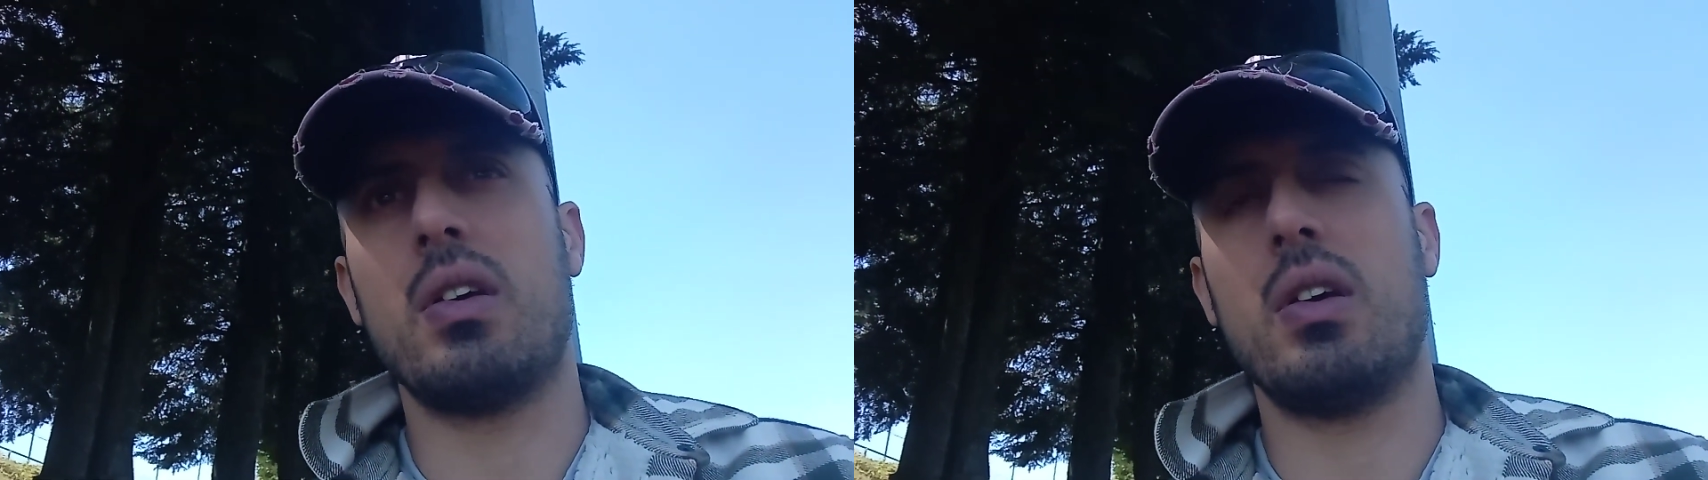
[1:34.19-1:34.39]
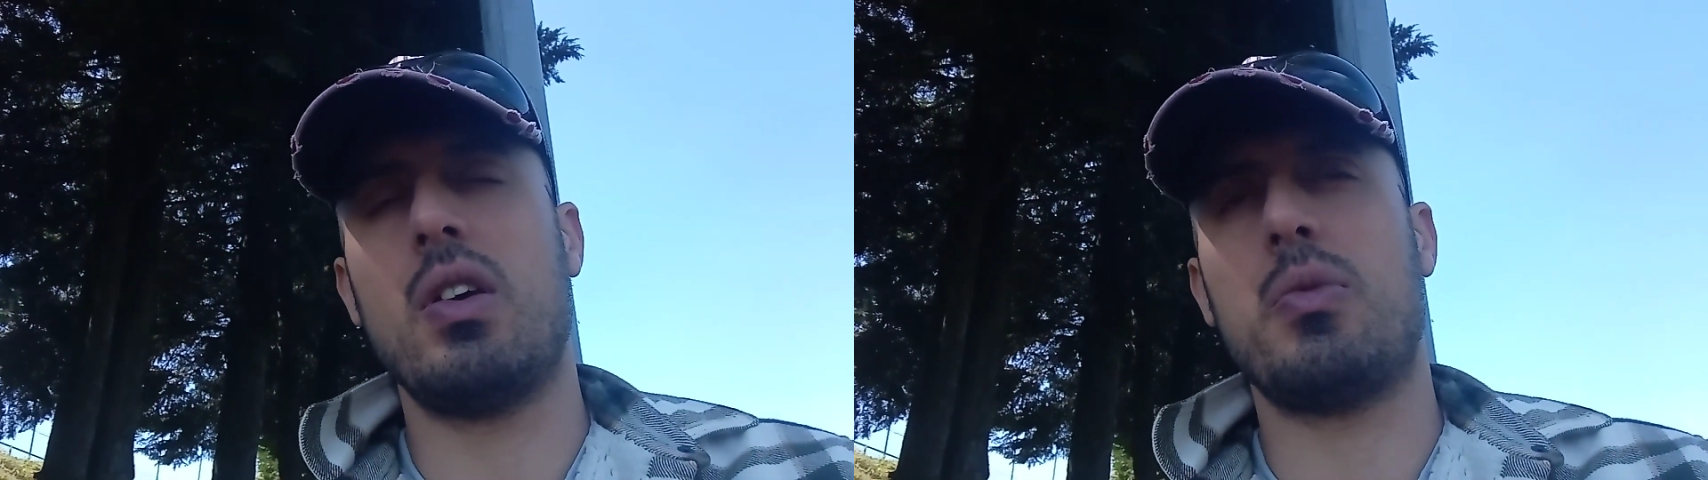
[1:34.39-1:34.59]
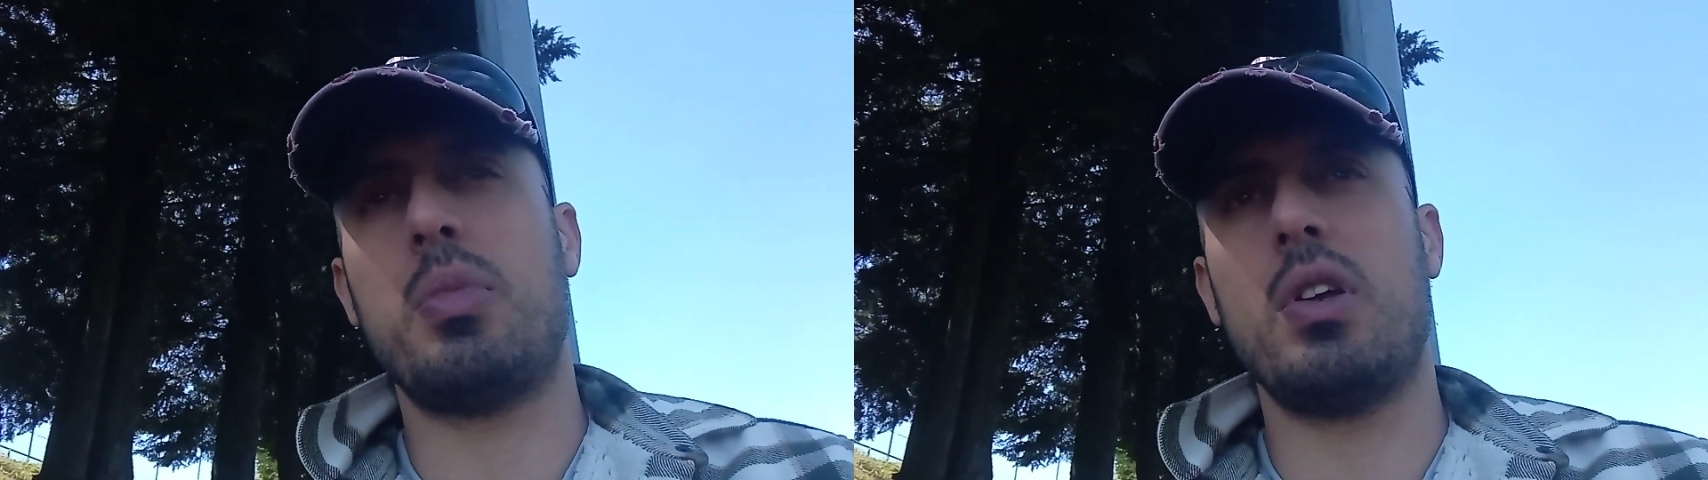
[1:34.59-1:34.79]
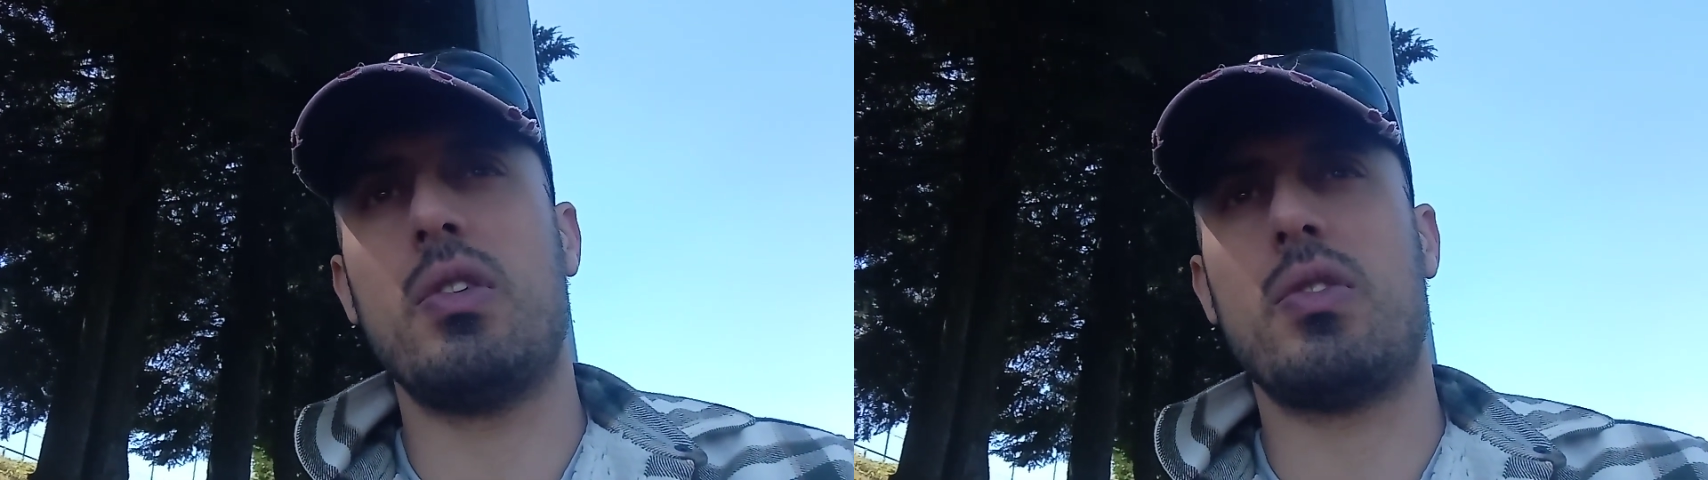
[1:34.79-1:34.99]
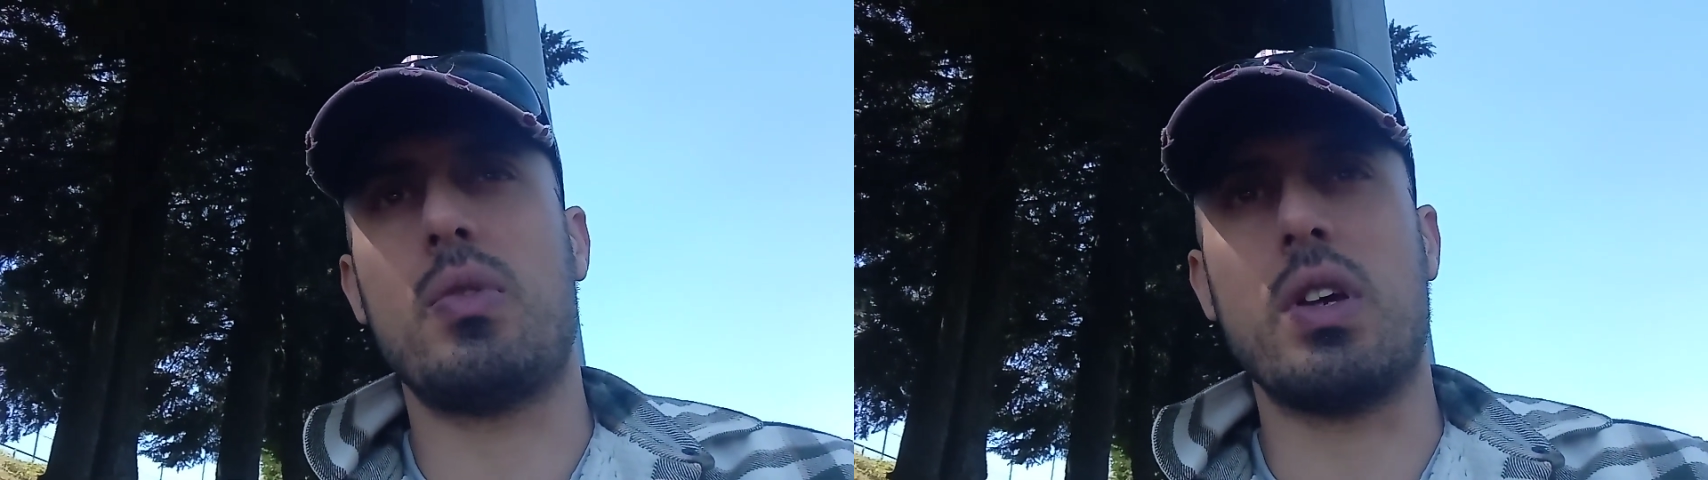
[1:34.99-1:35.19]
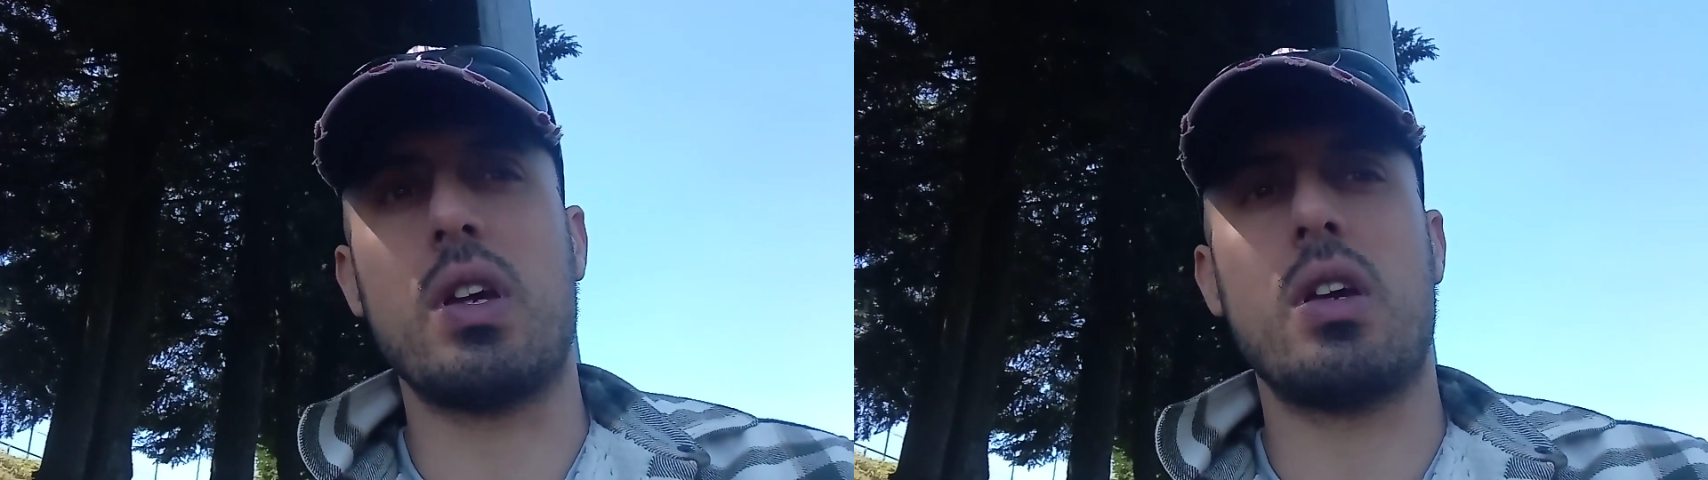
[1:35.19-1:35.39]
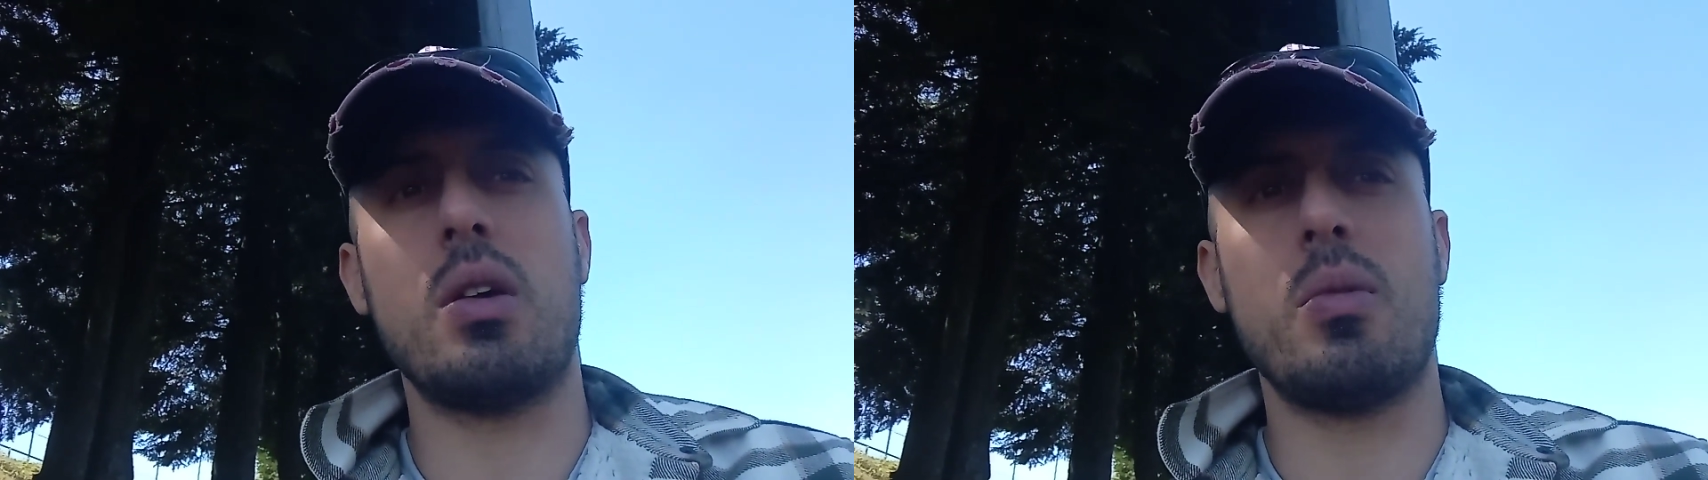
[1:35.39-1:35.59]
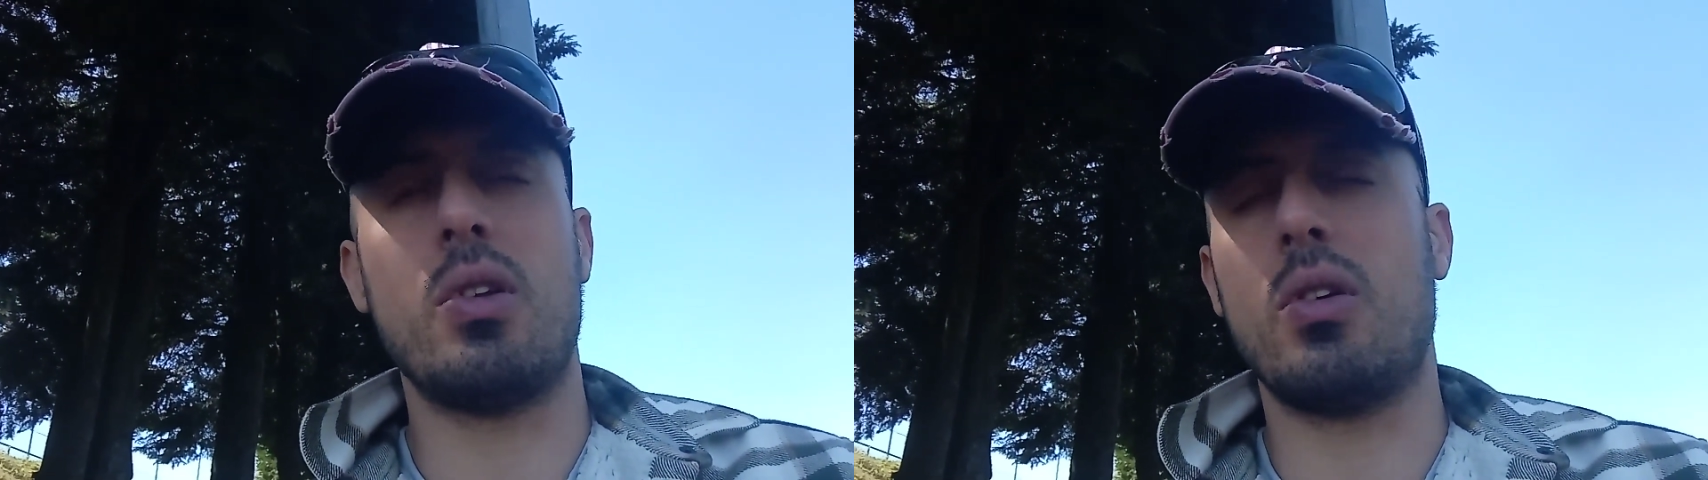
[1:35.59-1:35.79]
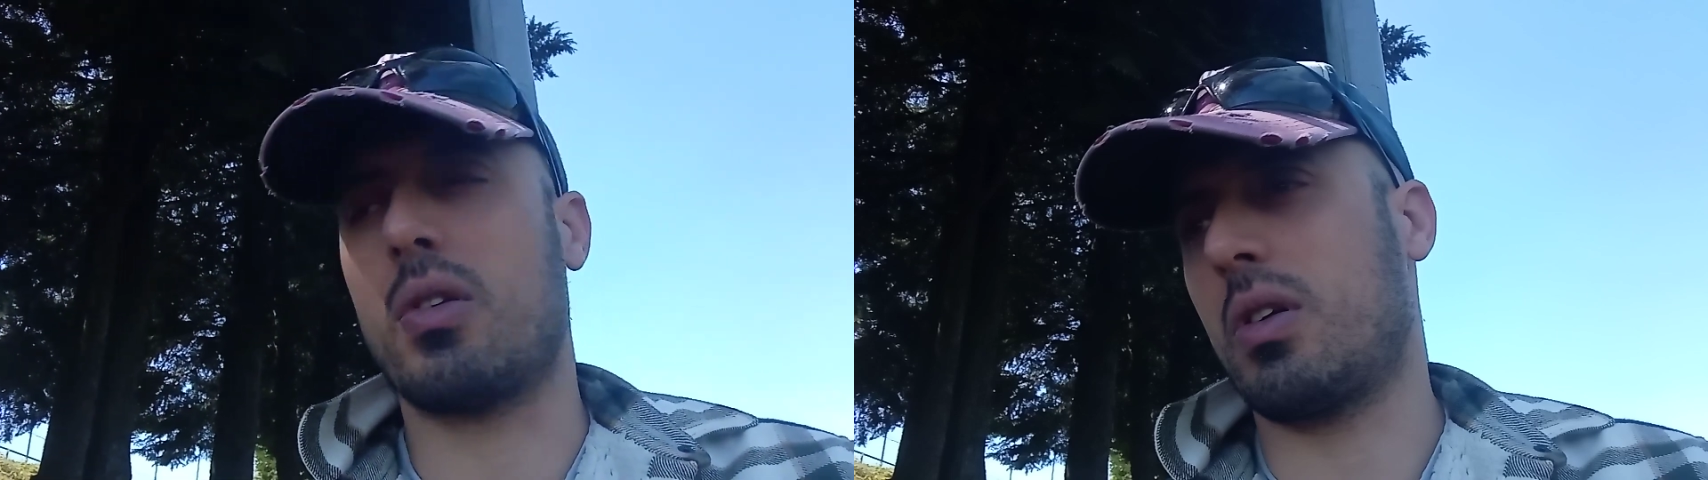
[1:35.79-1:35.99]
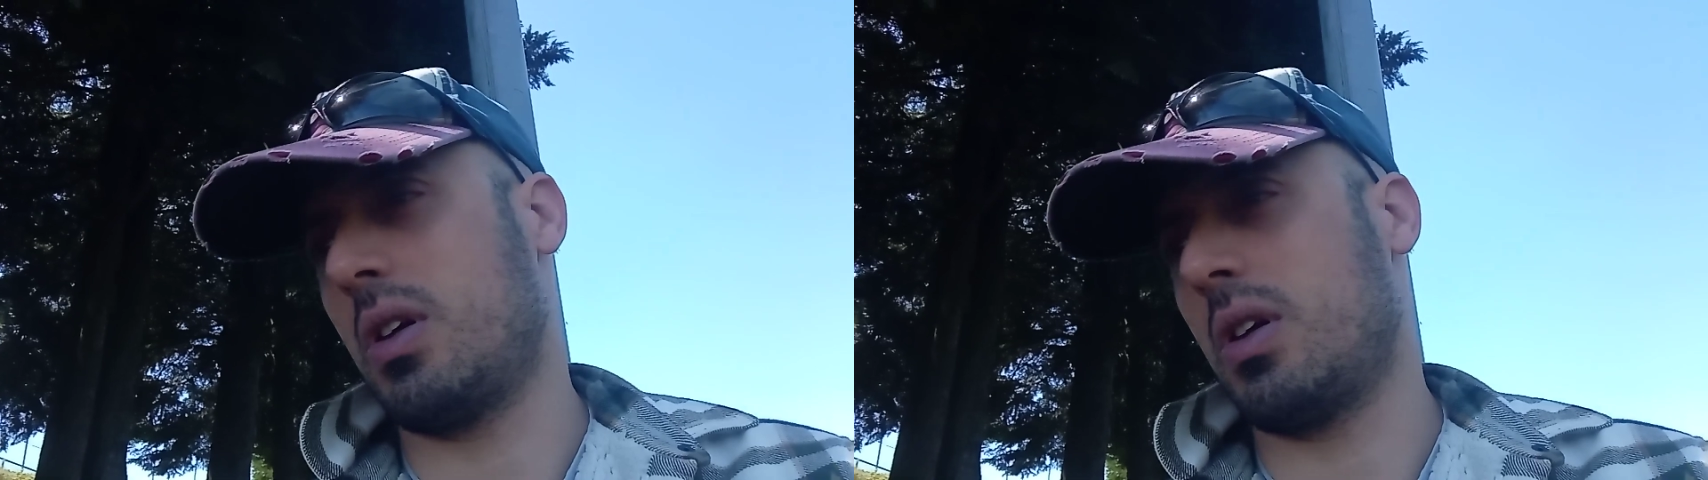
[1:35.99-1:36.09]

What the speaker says: He's been stringing him along.